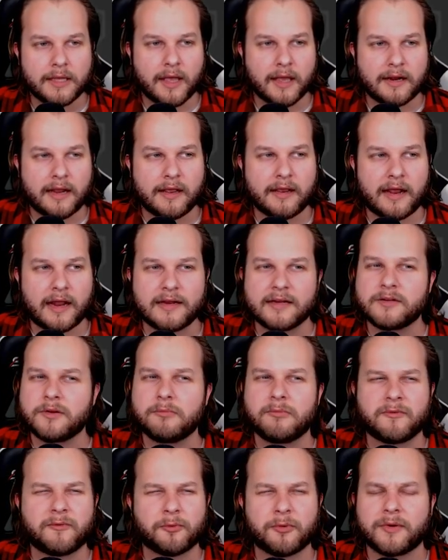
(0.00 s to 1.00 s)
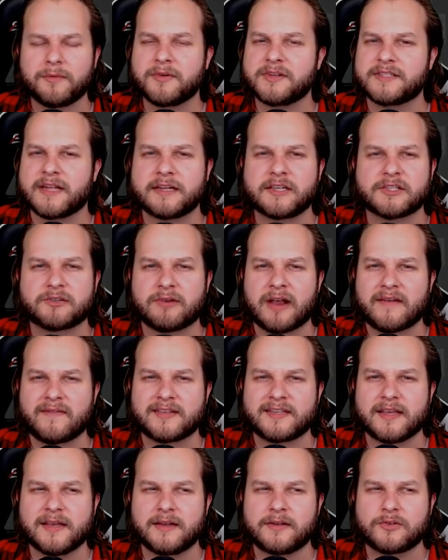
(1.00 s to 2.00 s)
And I, I don't know, but for whatever reason, I just
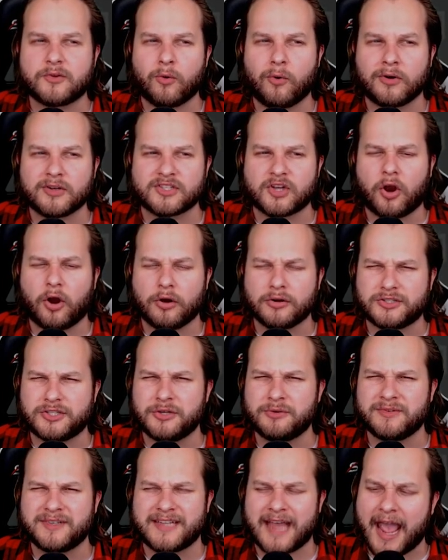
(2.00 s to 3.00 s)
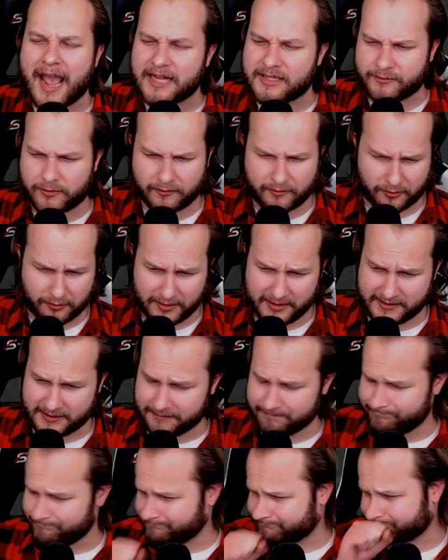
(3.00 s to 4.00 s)
gravitated towards cartoon dads for whatever
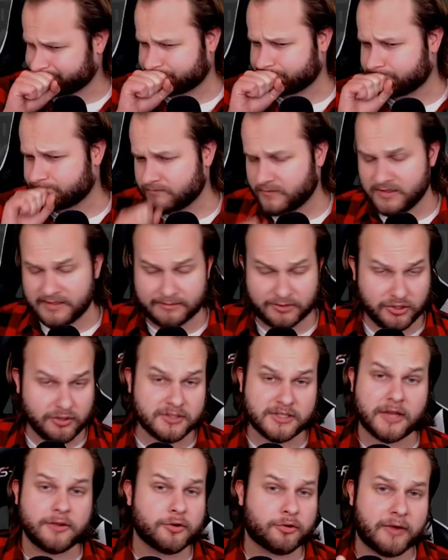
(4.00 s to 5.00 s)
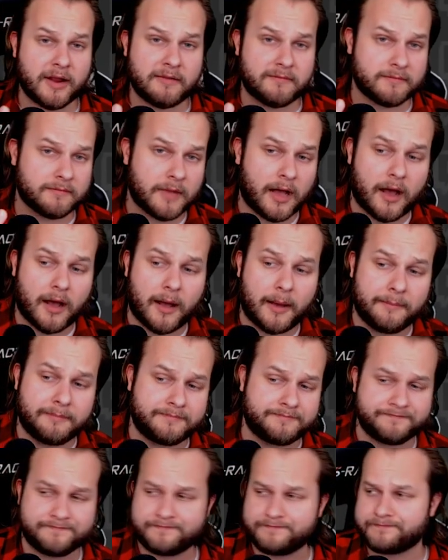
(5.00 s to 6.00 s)
reason. I'm sure there's other great
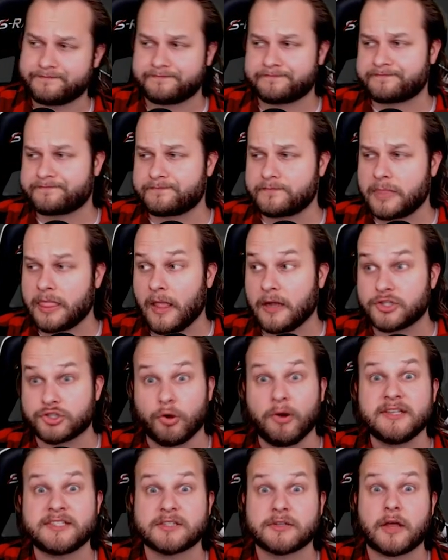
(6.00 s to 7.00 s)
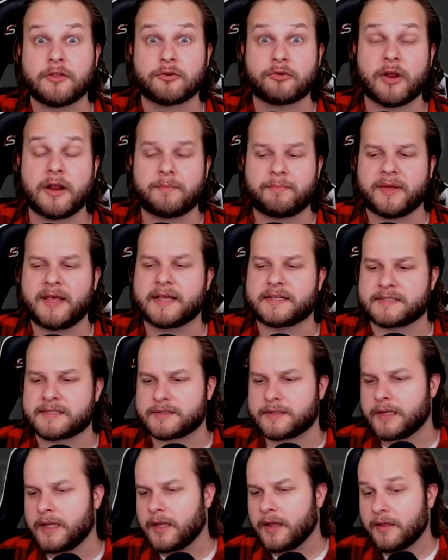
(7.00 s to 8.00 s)
um, choices, other great
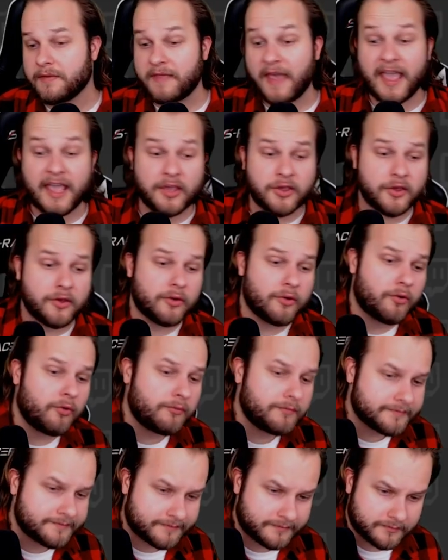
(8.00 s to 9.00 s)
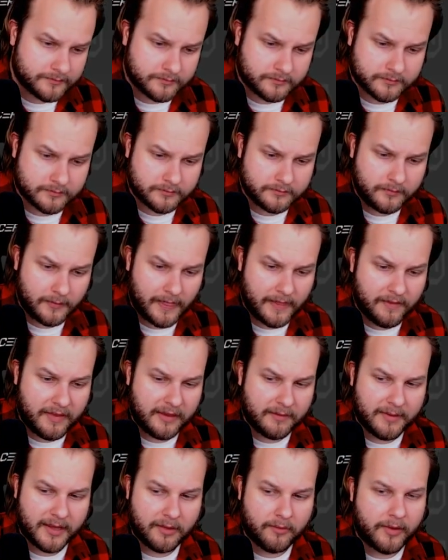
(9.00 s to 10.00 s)
picks. Thank you.
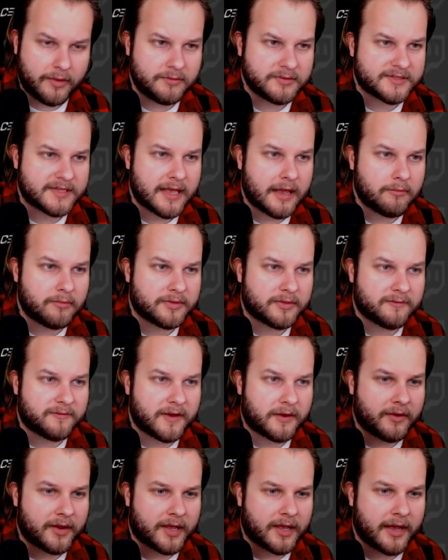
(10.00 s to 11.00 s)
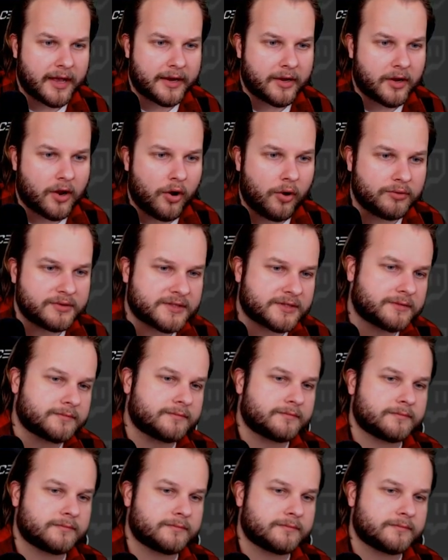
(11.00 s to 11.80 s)
Thank you, by the way, was that with the very kind host.